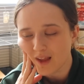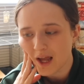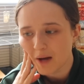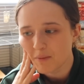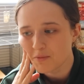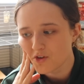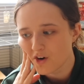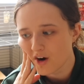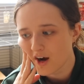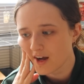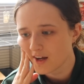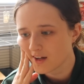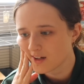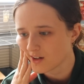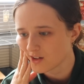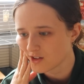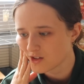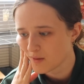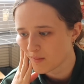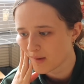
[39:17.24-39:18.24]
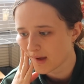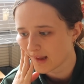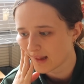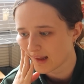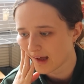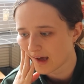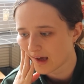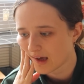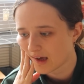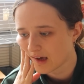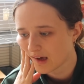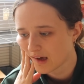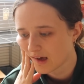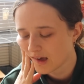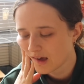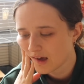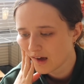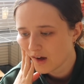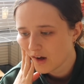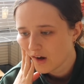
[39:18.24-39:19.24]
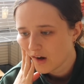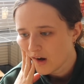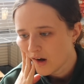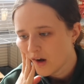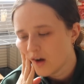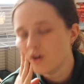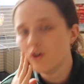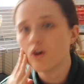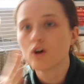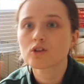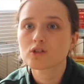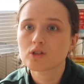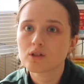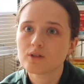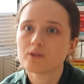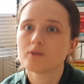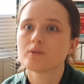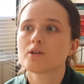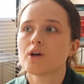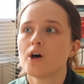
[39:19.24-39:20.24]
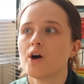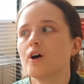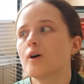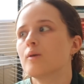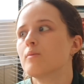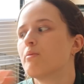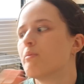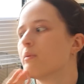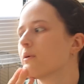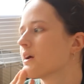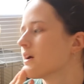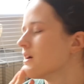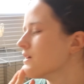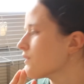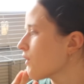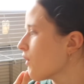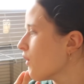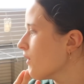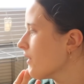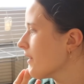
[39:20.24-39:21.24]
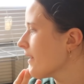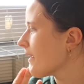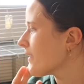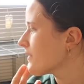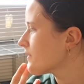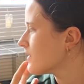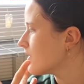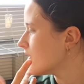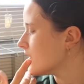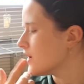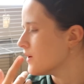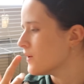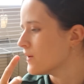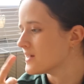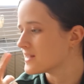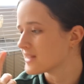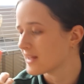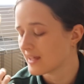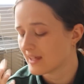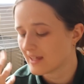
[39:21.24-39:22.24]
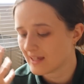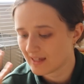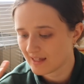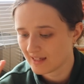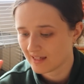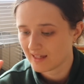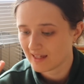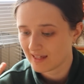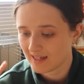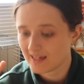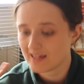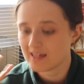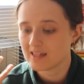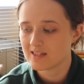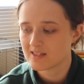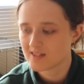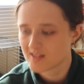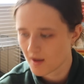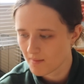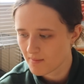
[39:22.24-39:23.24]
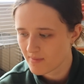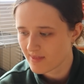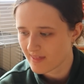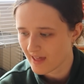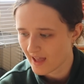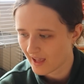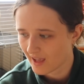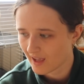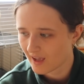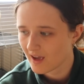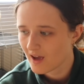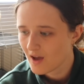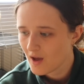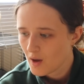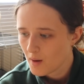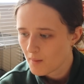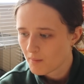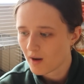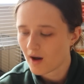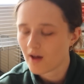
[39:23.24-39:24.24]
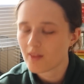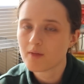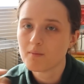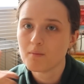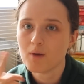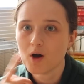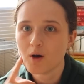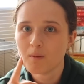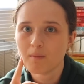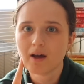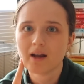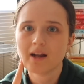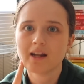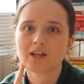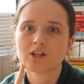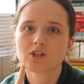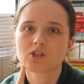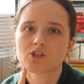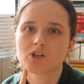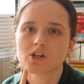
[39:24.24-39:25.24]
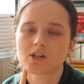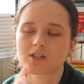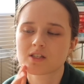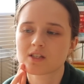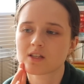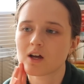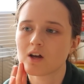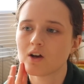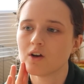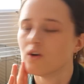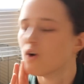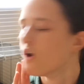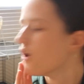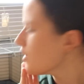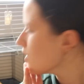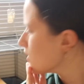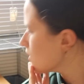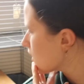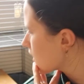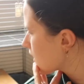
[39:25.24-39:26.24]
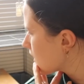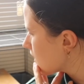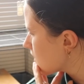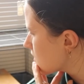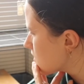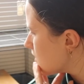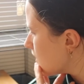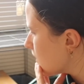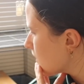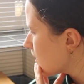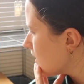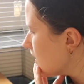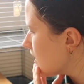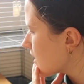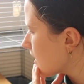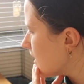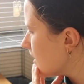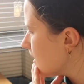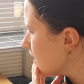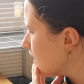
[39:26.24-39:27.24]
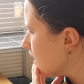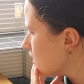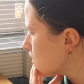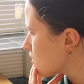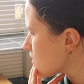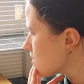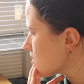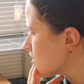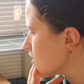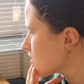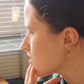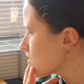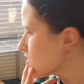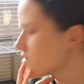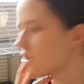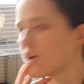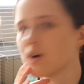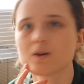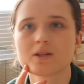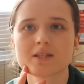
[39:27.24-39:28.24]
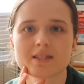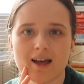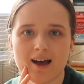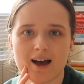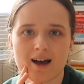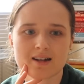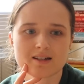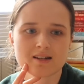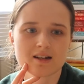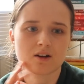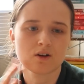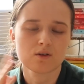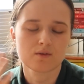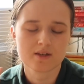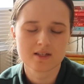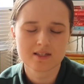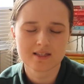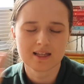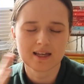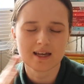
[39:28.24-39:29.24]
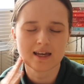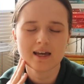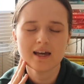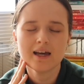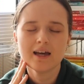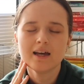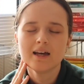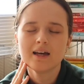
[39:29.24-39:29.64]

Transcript: I'm trying not to be like not to lose hope because all he has to do is like eat something but at the moment it's just not looking so good and he just looks so sad and obviously